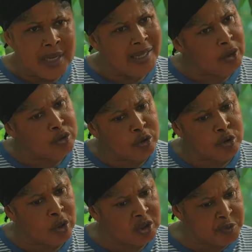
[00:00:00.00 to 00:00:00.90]
Let us go
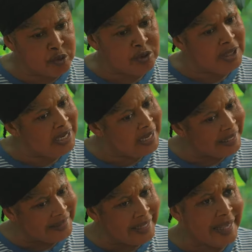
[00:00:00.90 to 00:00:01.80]
to the hospital so that they
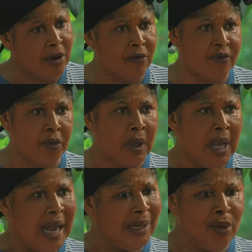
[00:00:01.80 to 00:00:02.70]
can take care of you.
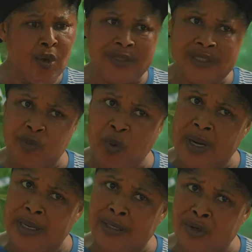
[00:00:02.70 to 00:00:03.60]
I don't know, since
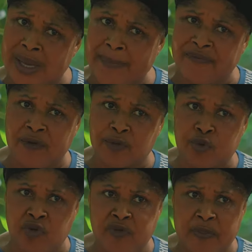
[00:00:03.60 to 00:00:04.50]
you came back from
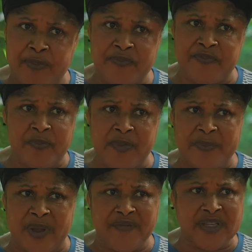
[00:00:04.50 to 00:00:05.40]
school, you've been
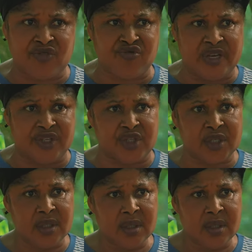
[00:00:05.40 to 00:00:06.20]
behaving strange.